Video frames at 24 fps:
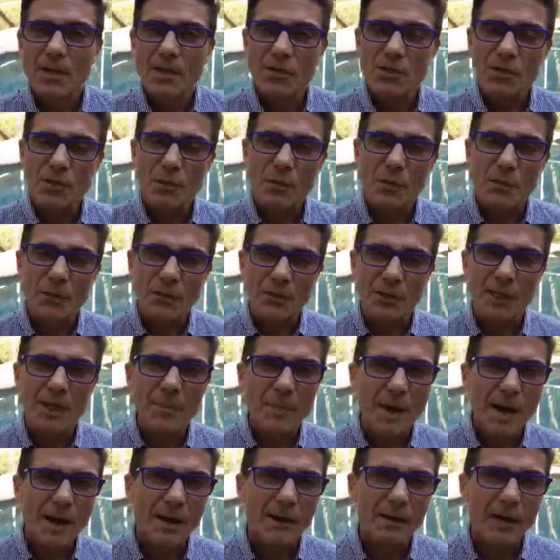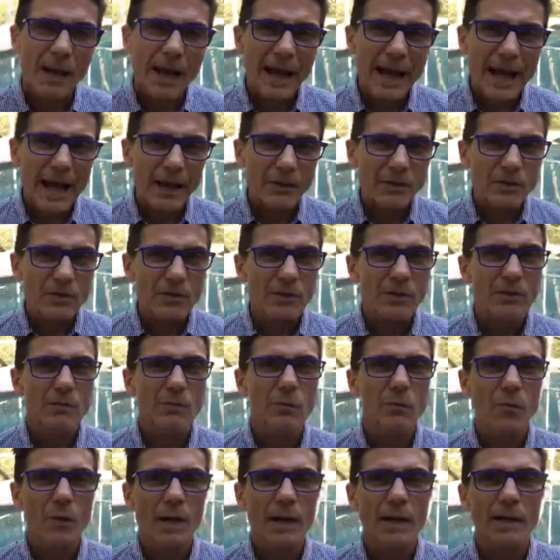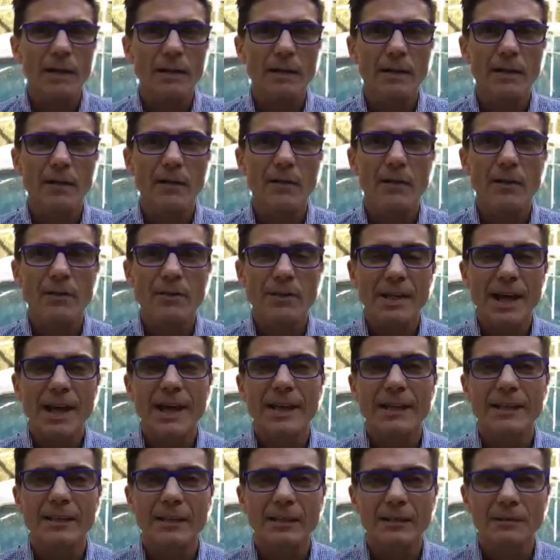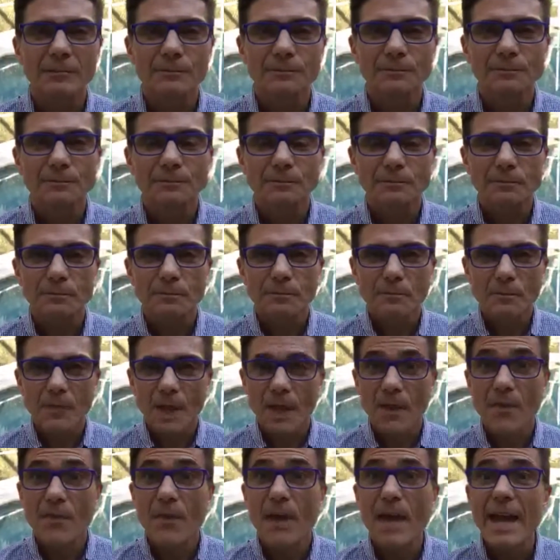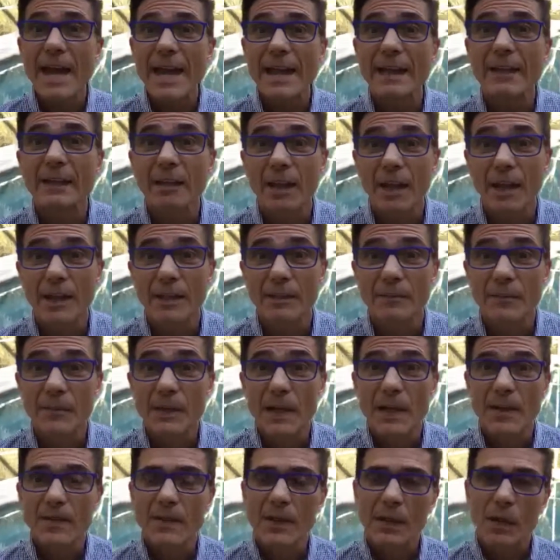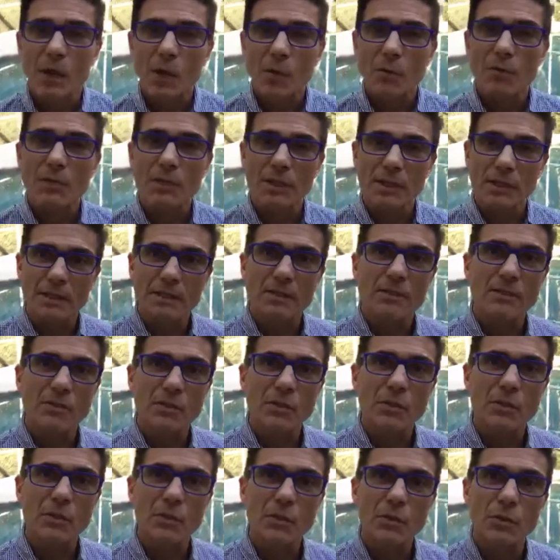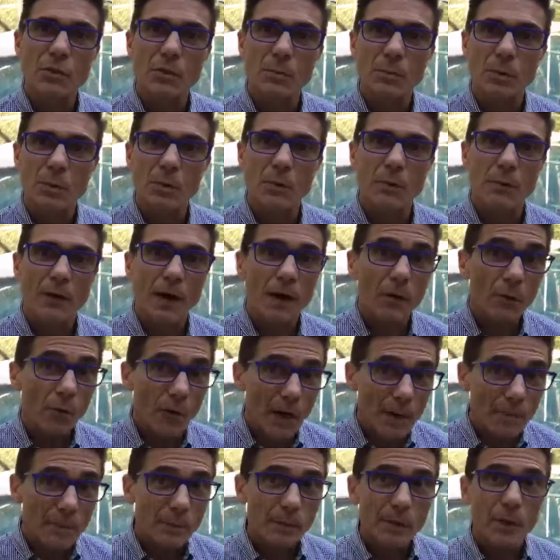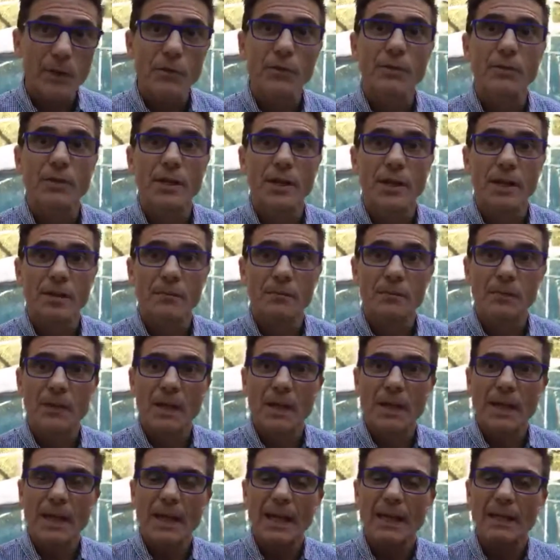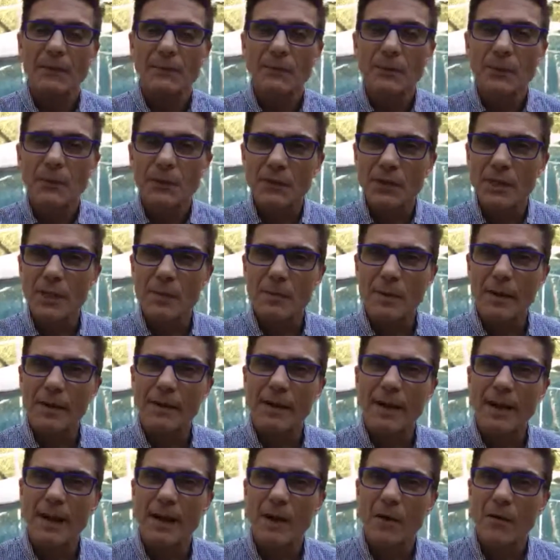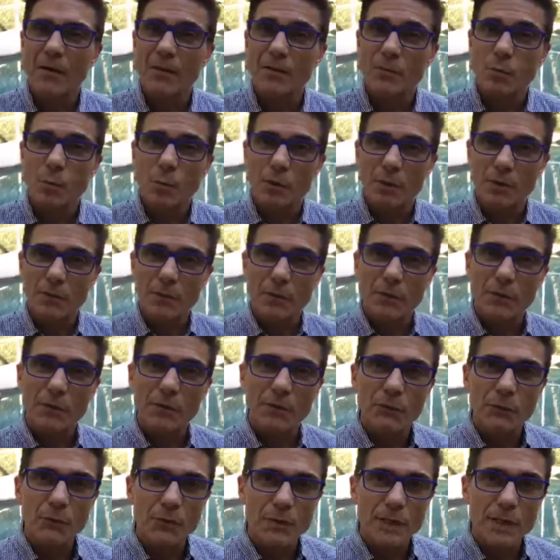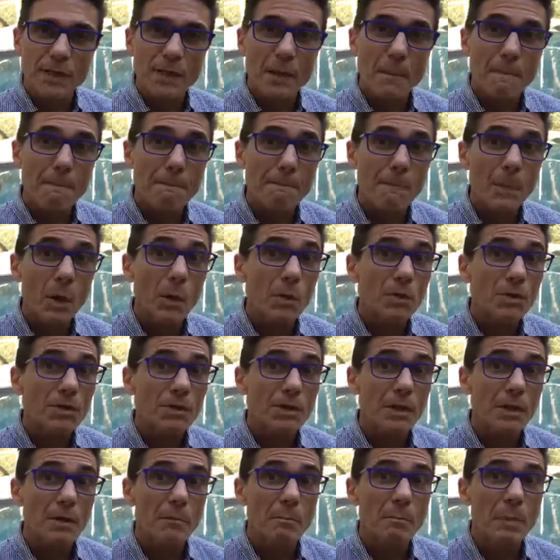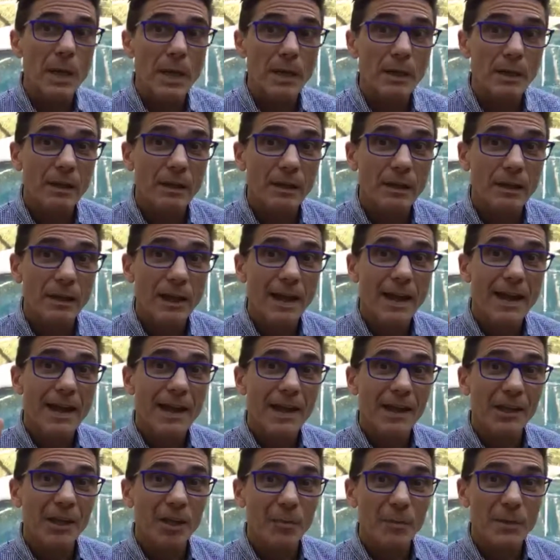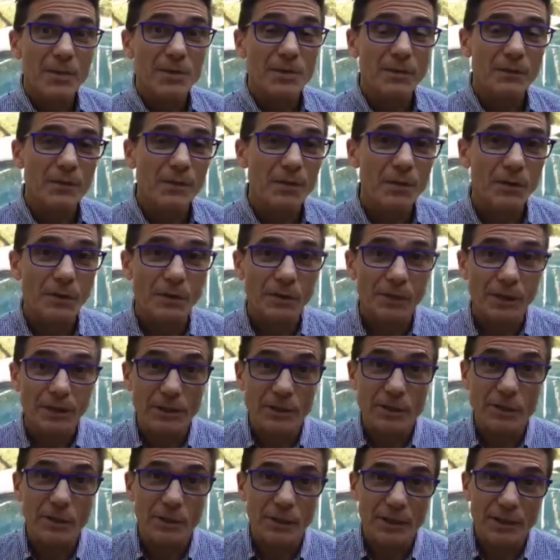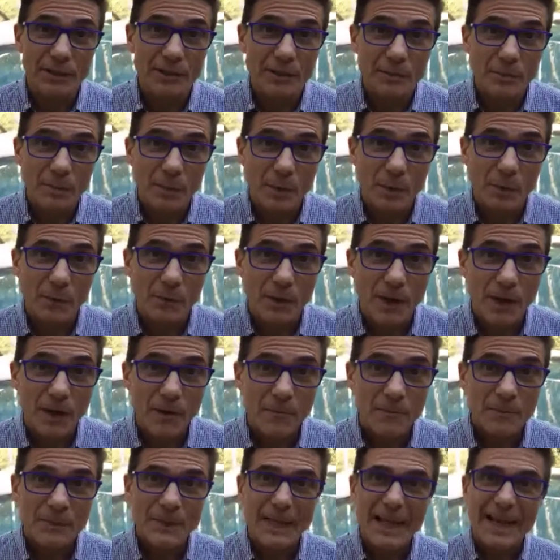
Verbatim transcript: So think about how you can write the title, the headline that goes into your profile right below your name. And if you think about how it's one of the three most compelling elements of your, your LinkedIn profile,